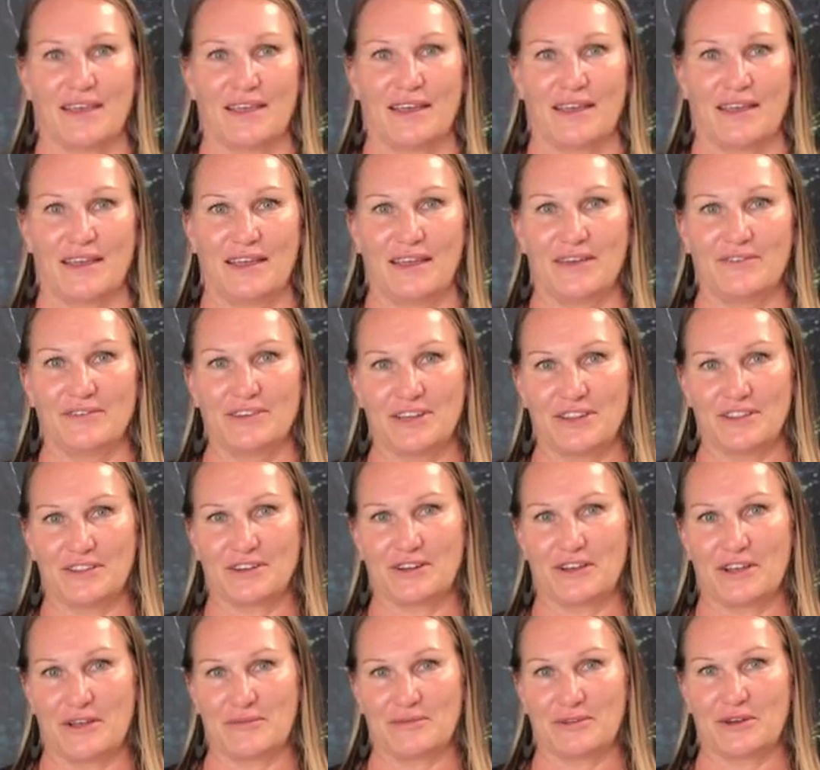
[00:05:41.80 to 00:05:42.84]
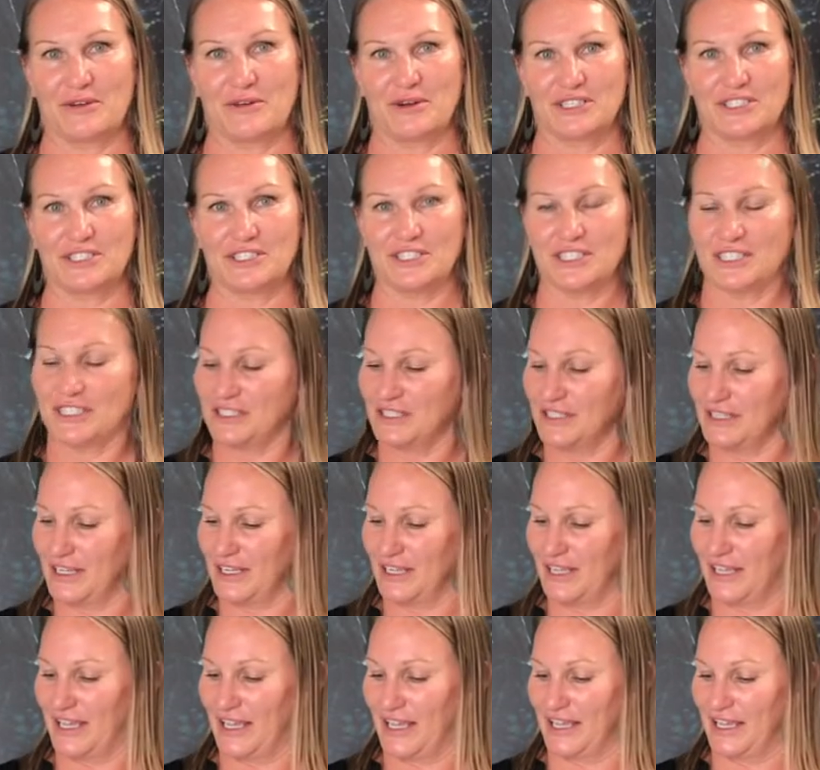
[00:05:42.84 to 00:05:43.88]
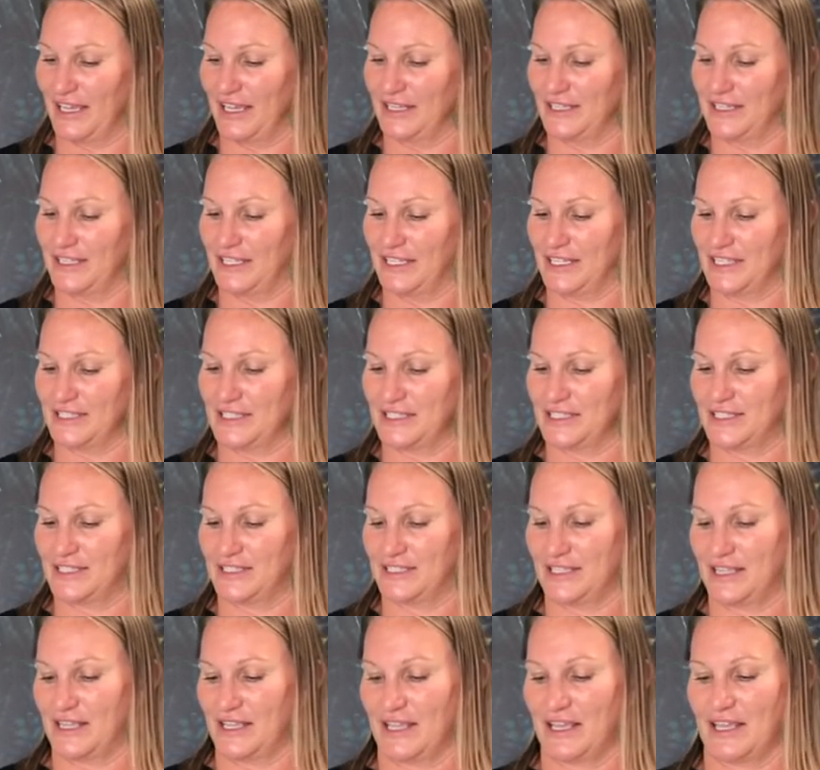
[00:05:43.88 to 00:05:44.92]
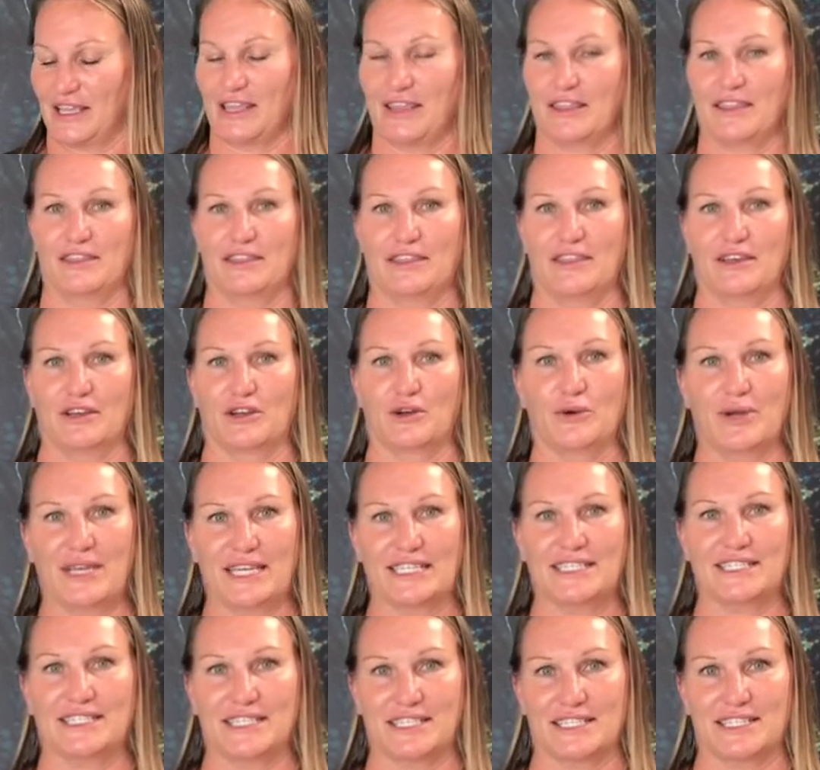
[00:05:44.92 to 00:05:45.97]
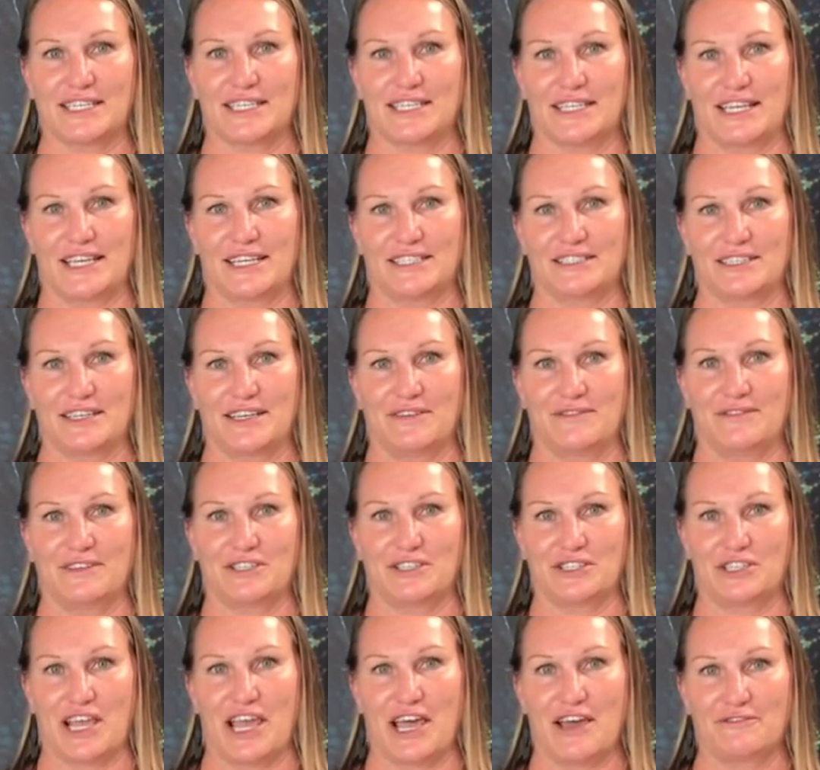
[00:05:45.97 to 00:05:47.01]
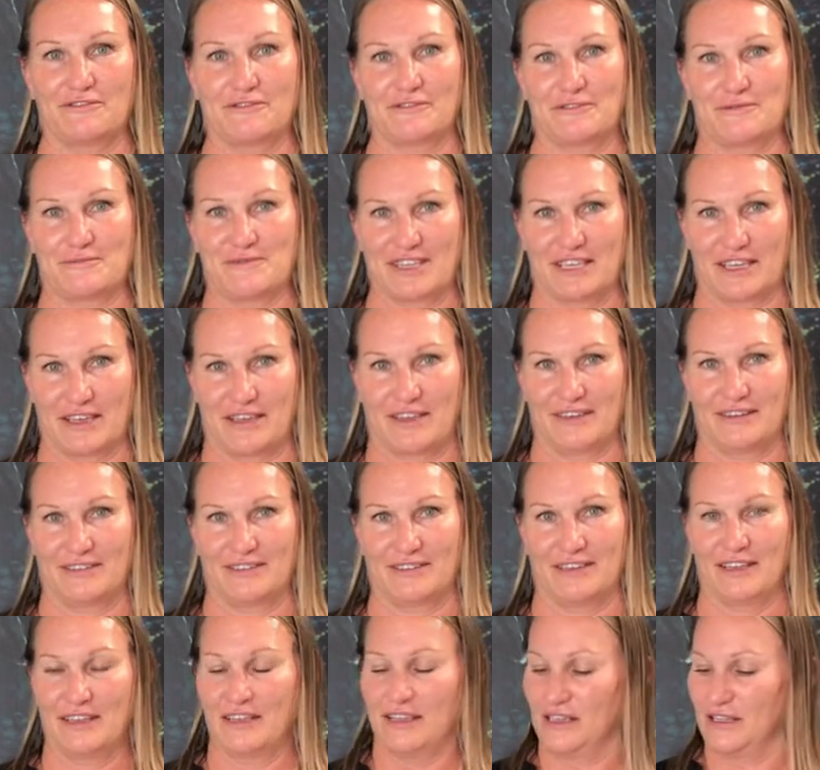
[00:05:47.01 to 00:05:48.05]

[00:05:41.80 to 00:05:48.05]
I have another common question, and it's the quick disconnect of the shaft from the gun.